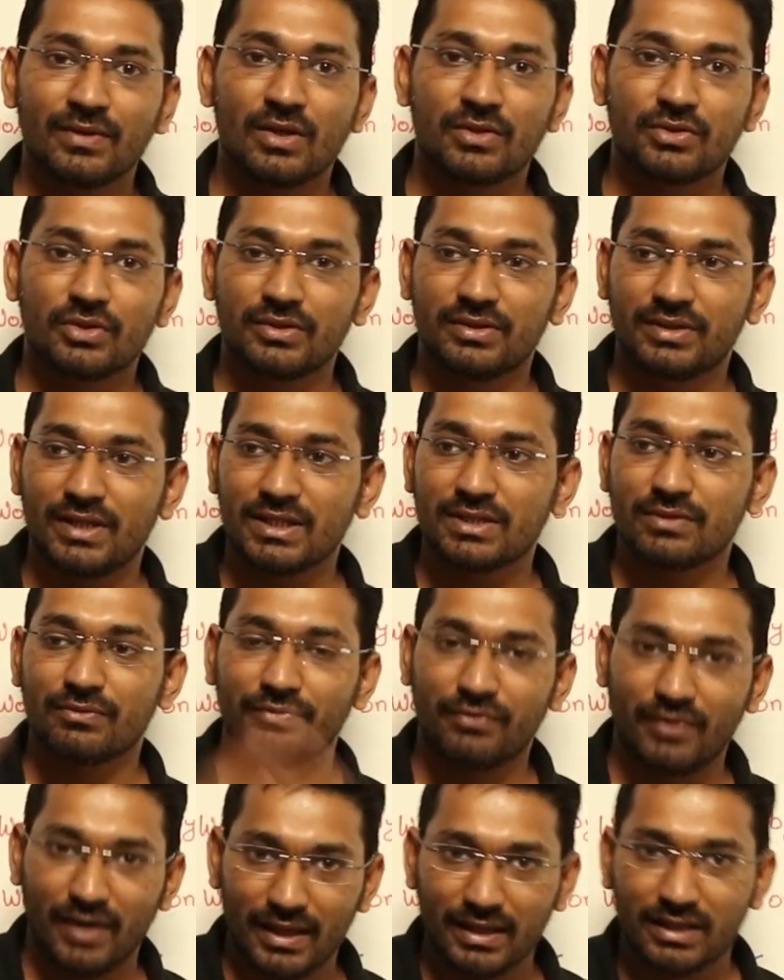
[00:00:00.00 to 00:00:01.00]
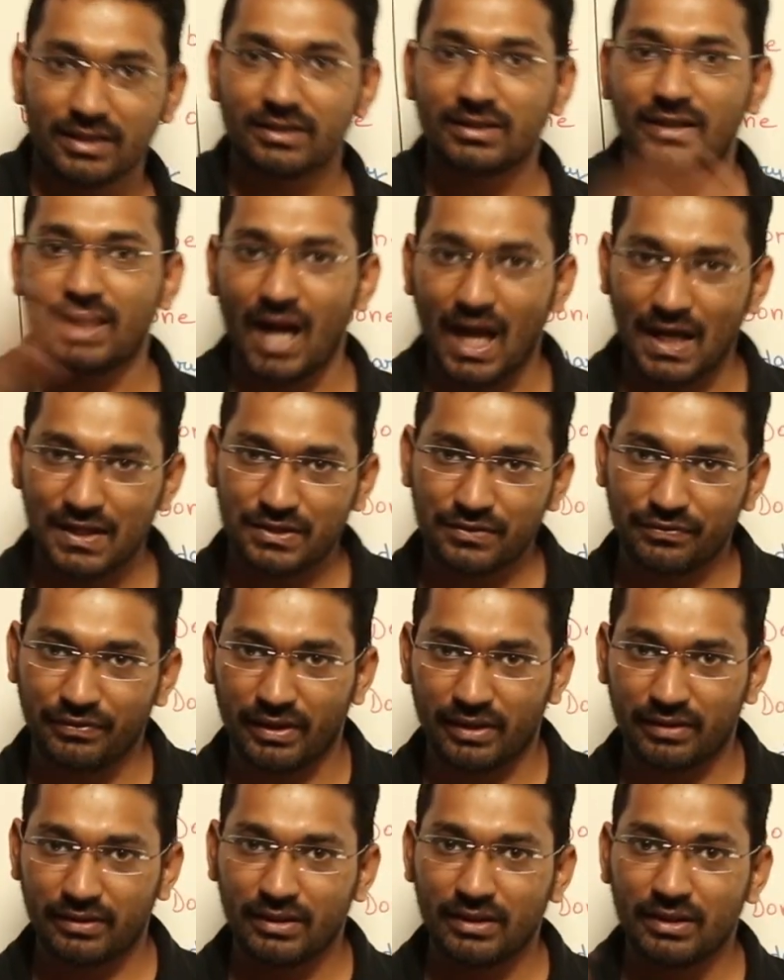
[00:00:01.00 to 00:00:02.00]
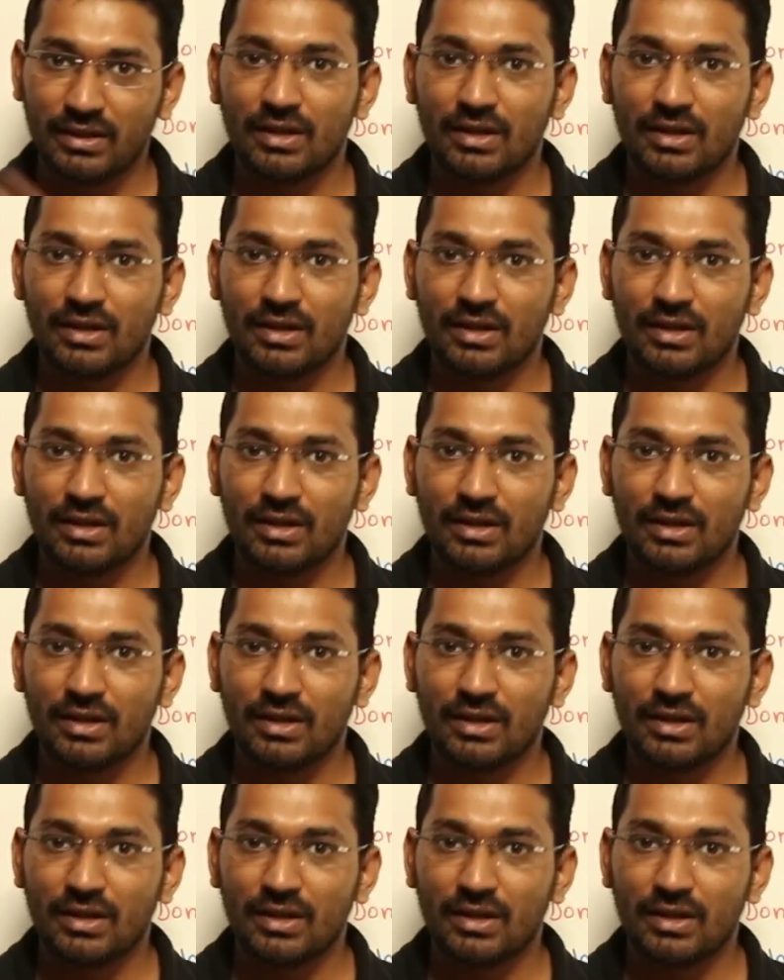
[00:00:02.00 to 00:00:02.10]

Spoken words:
So this work transfer,